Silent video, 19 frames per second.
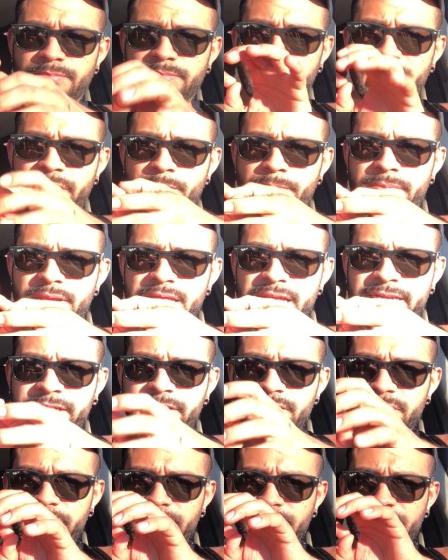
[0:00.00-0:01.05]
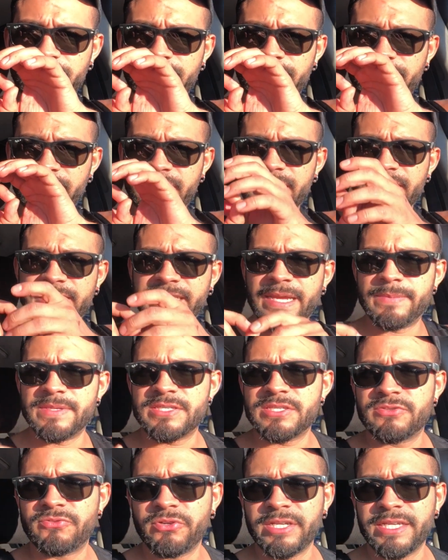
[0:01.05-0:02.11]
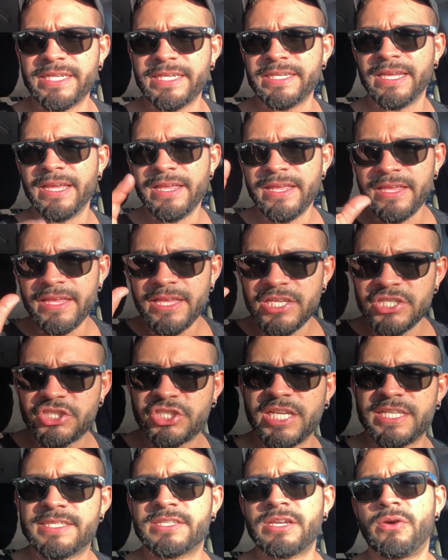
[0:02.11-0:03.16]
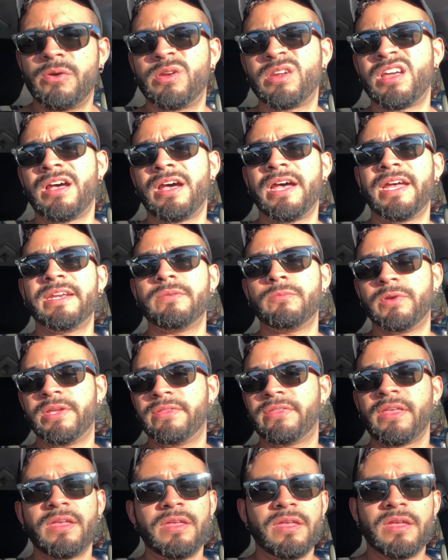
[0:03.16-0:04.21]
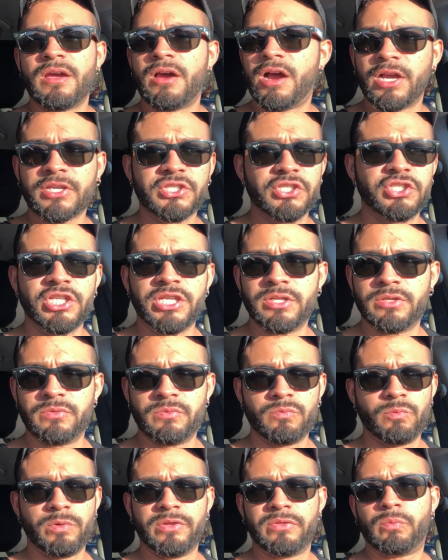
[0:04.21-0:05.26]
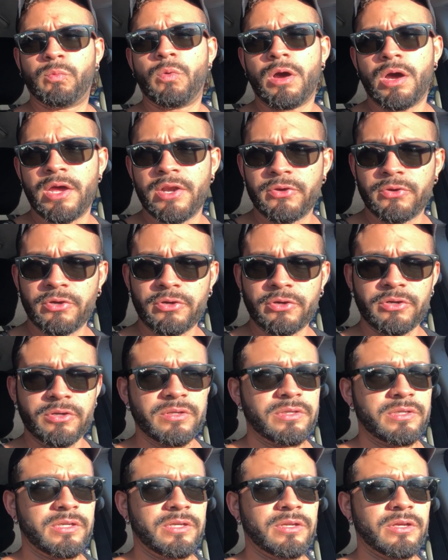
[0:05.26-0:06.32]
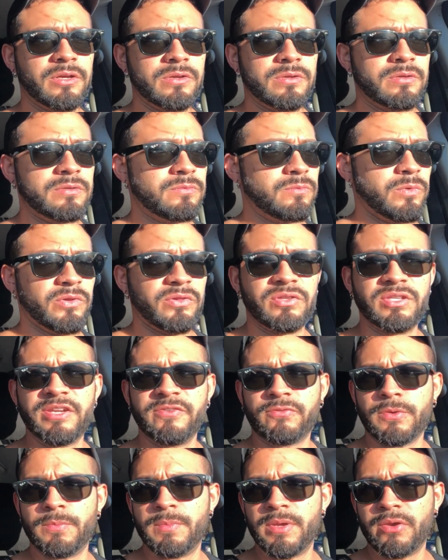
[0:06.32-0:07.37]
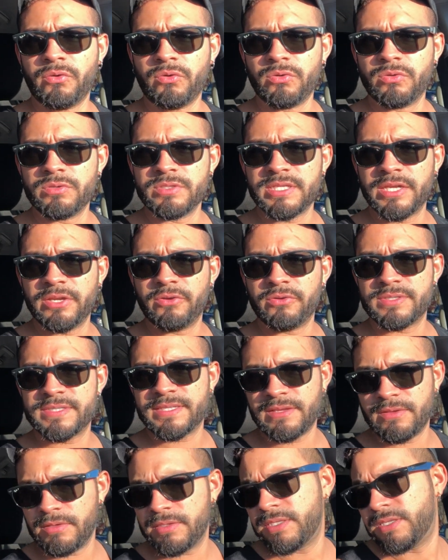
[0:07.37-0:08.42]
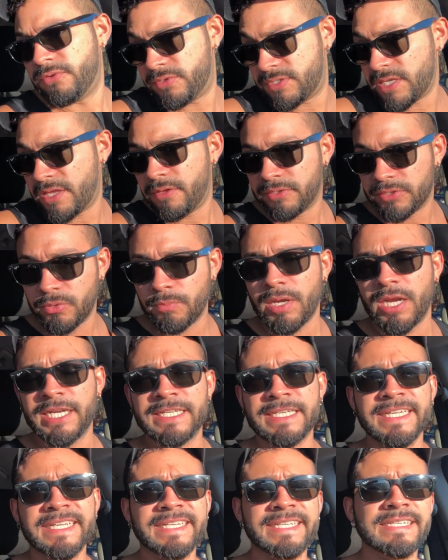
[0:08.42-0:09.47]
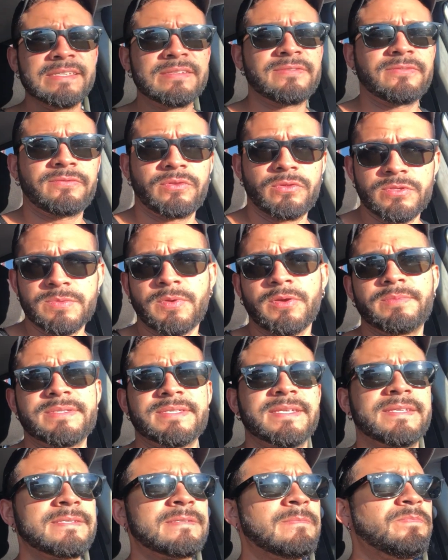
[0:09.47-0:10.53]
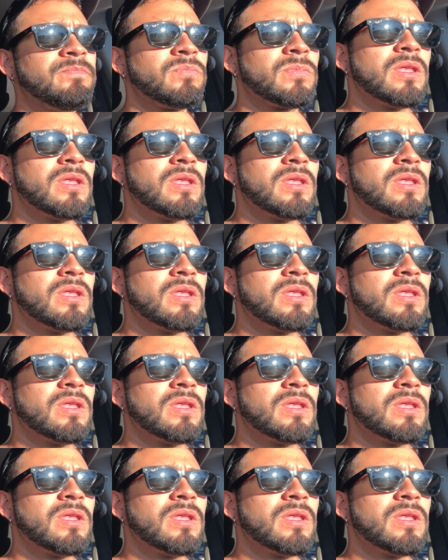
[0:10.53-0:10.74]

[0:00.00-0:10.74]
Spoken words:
biomolecular freaking chemistry shit's going on with oxygen, with water, with different minerals that your cell and your body needs for those purposes.